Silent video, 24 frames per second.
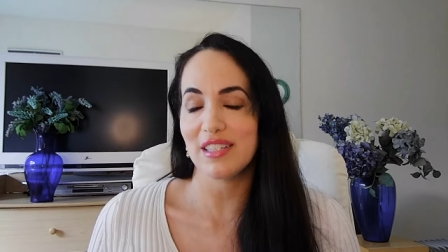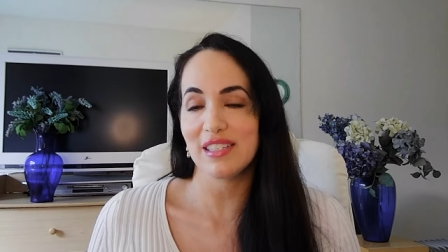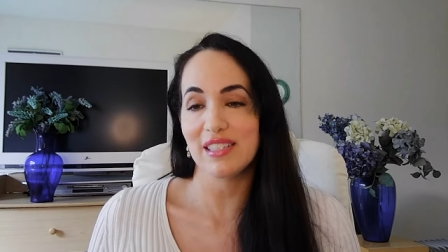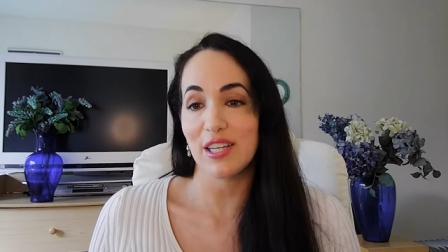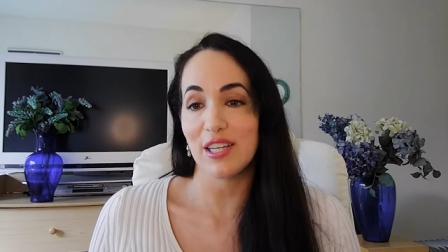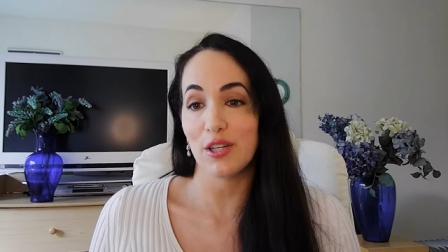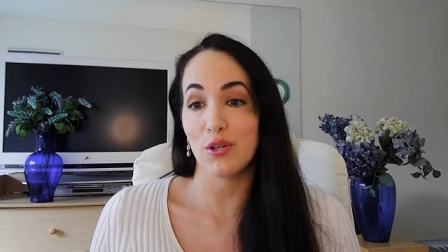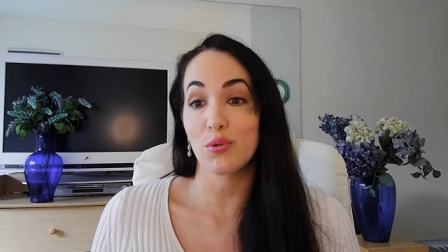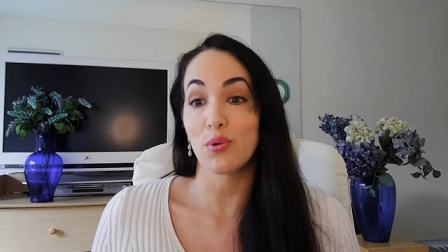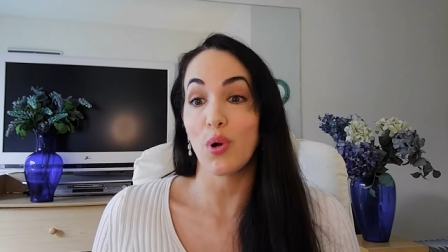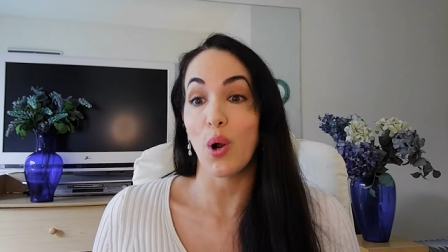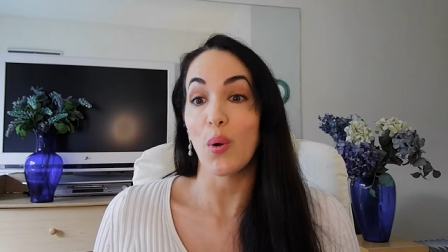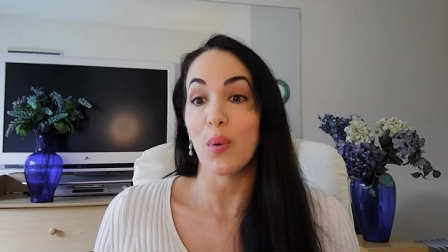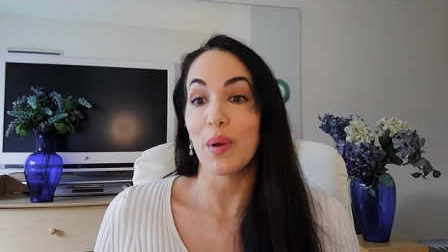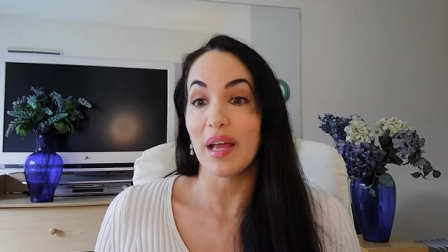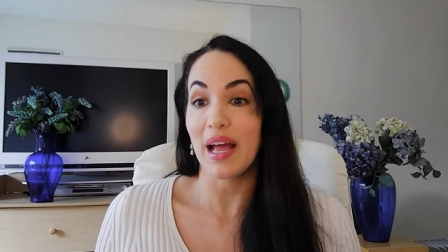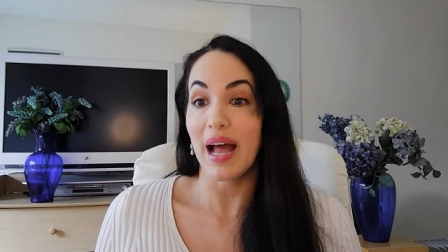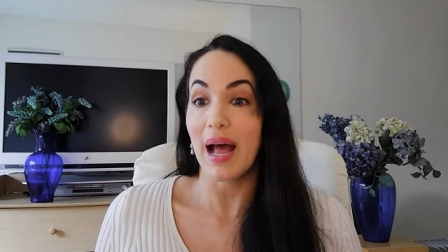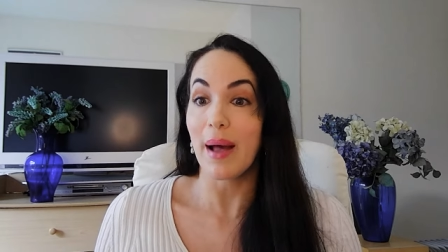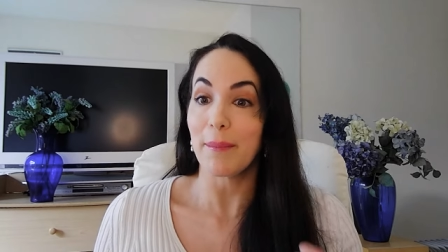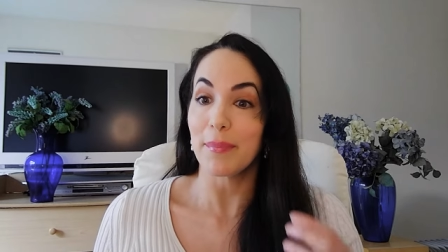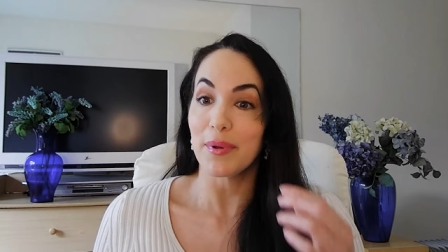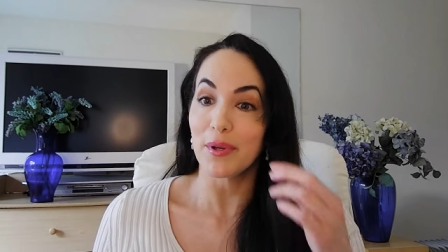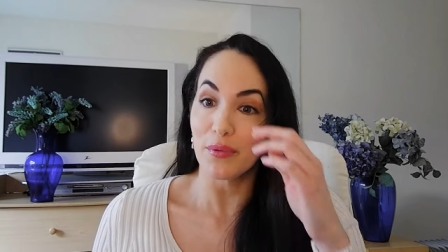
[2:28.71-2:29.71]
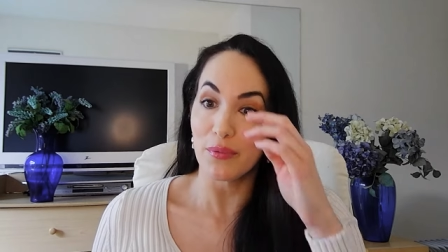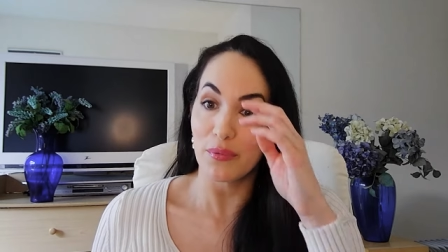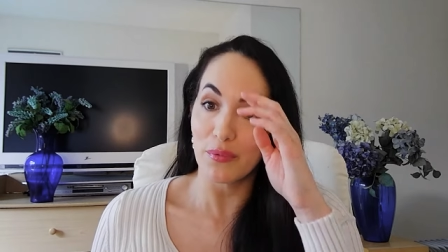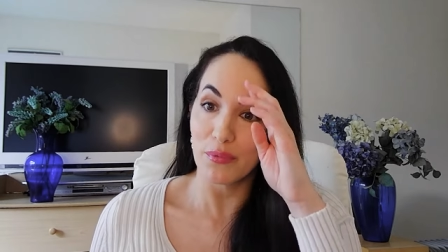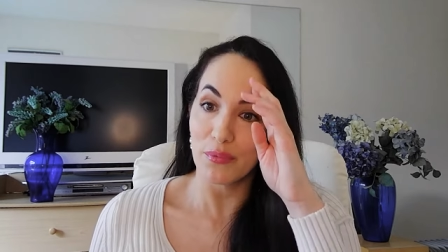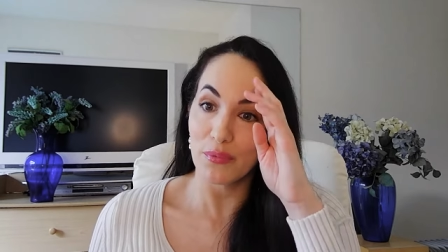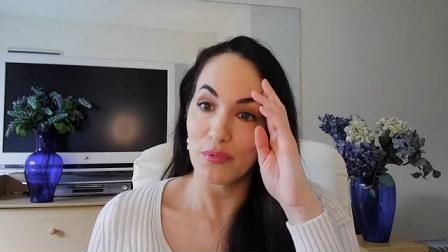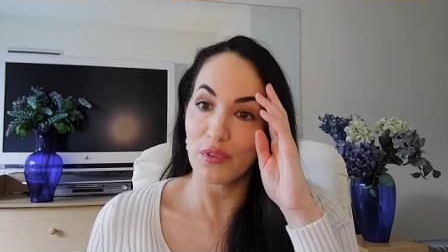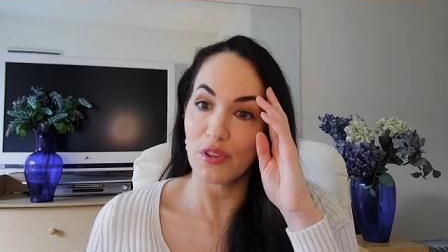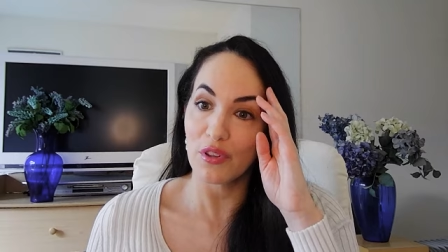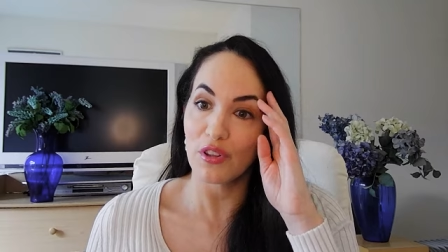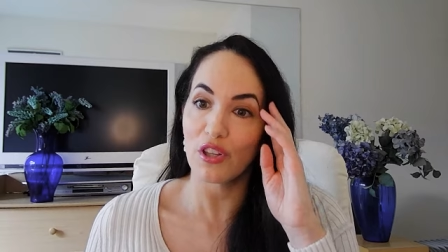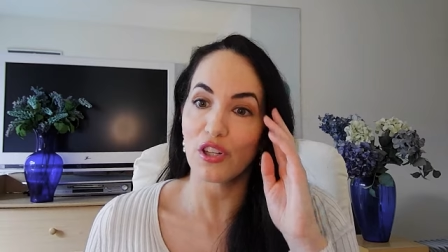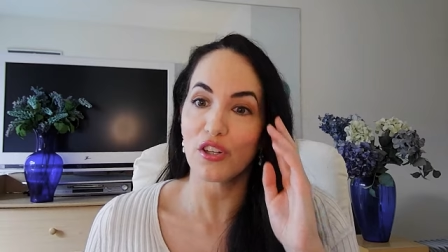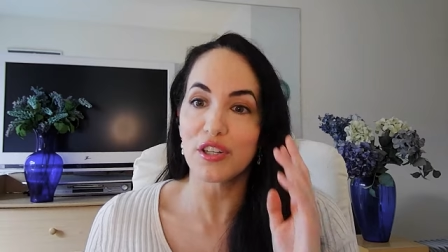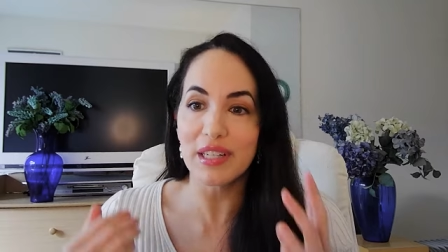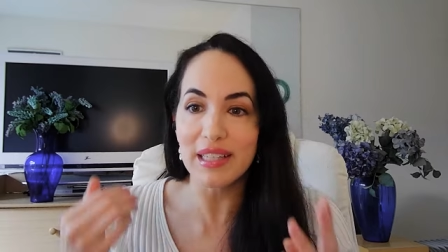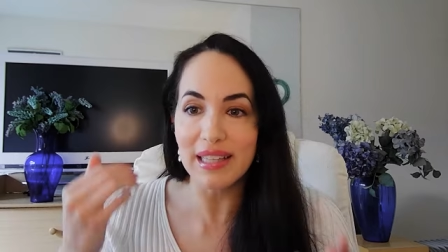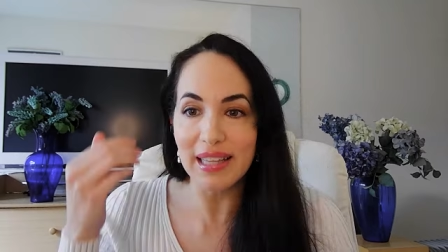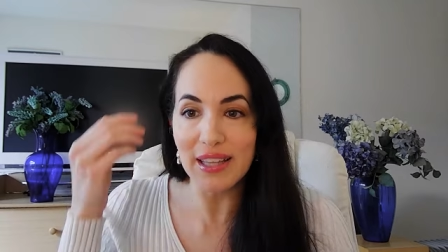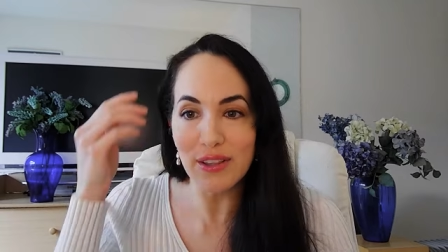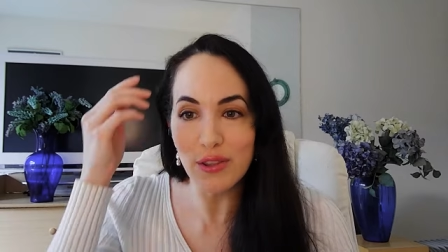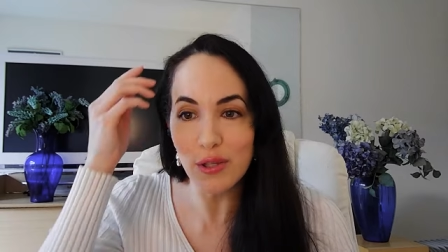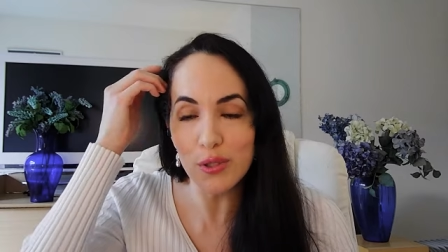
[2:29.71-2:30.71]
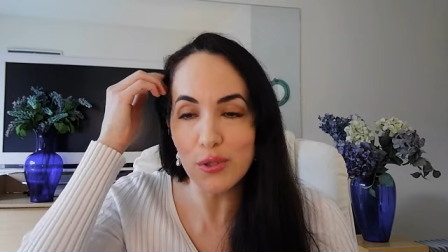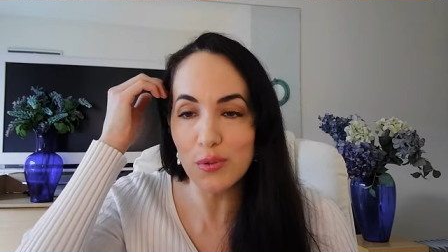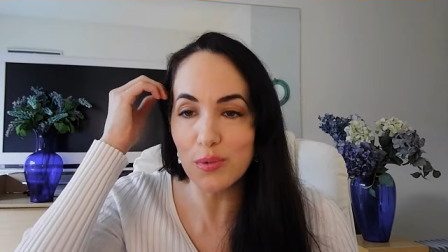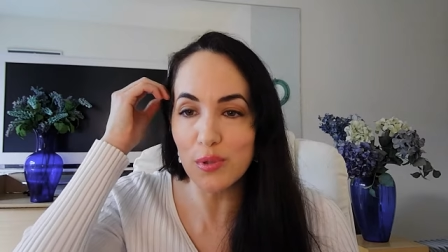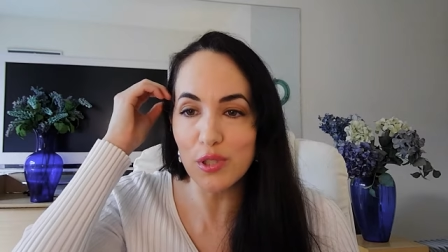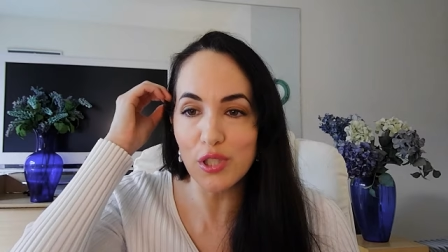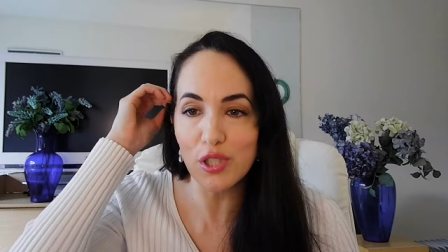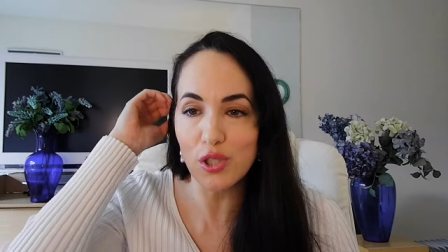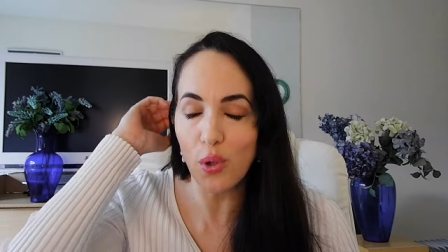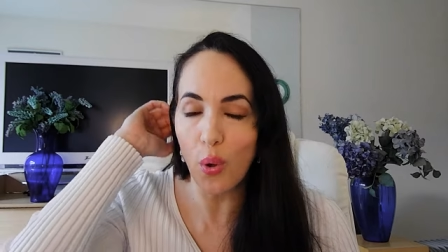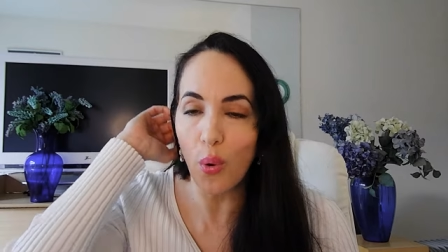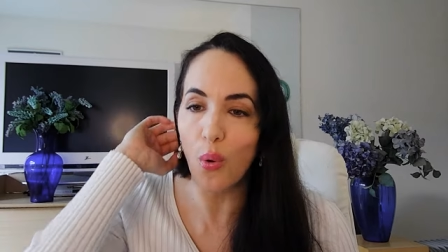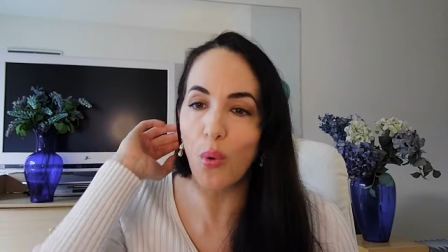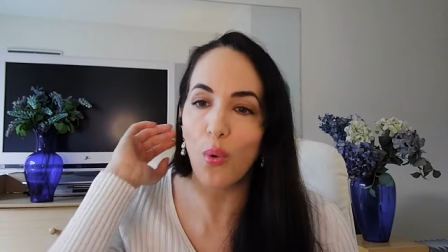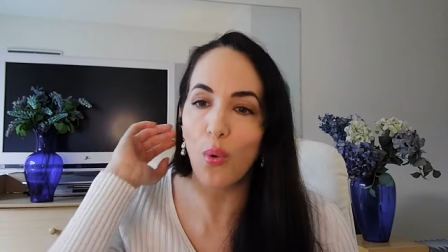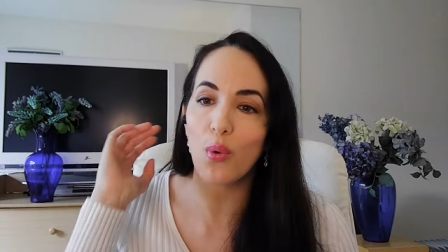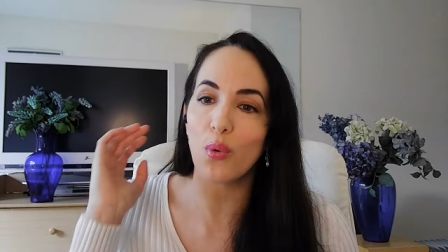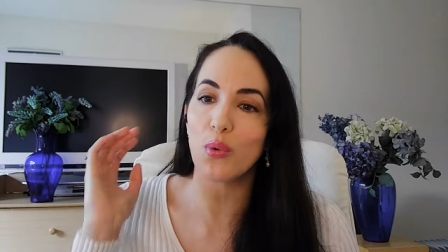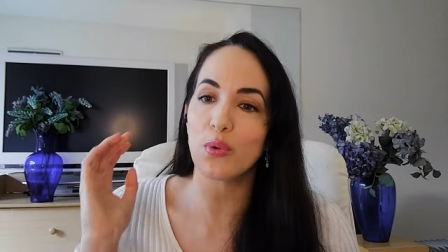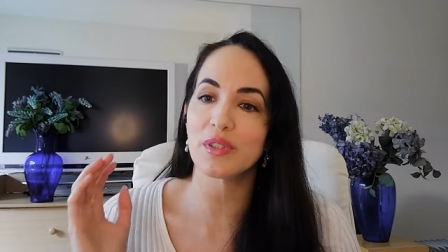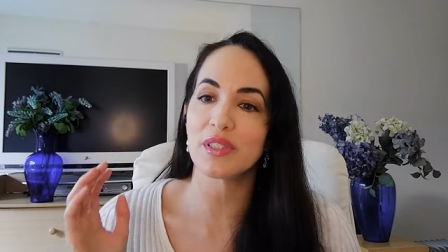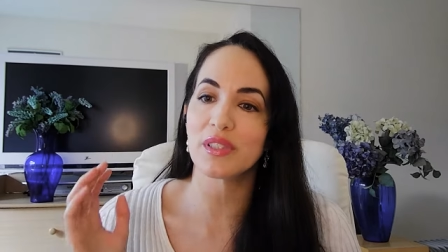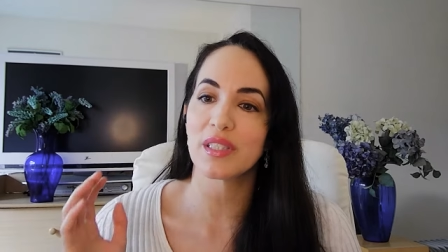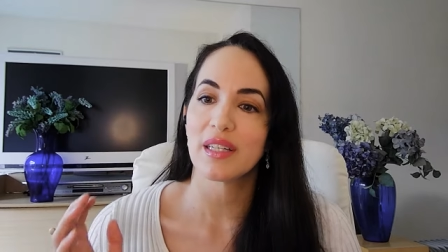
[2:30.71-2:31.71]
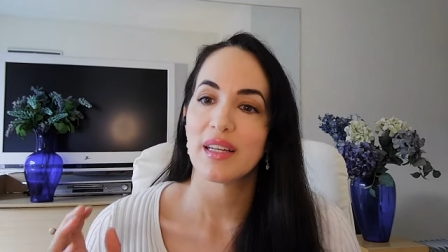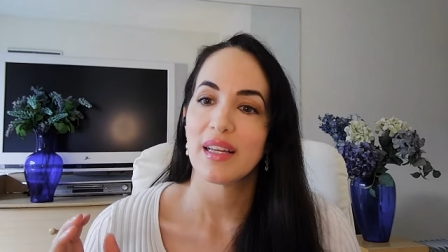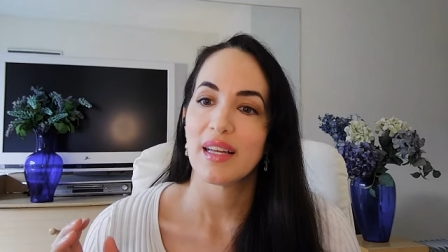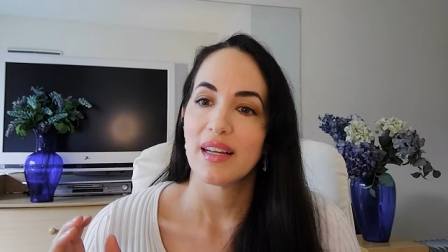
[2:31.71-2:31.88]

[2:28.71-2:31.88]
It's like growing up and learning that those were just old,